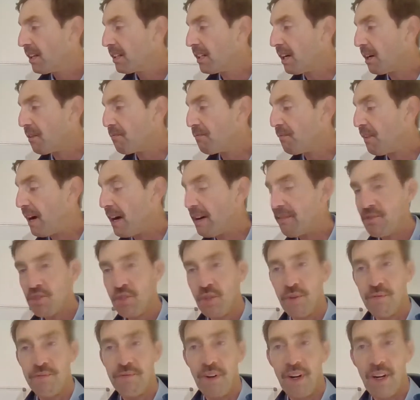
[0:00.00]
Got 5
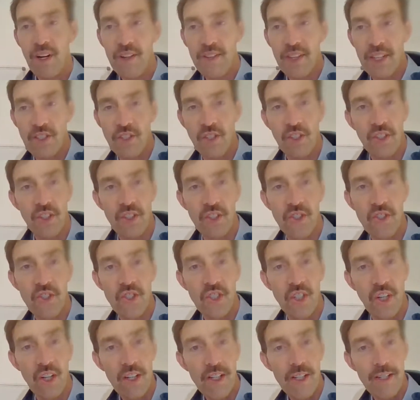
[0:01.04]
so far. That's a good
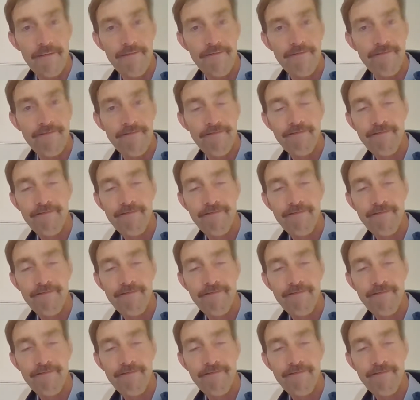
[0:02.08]
start.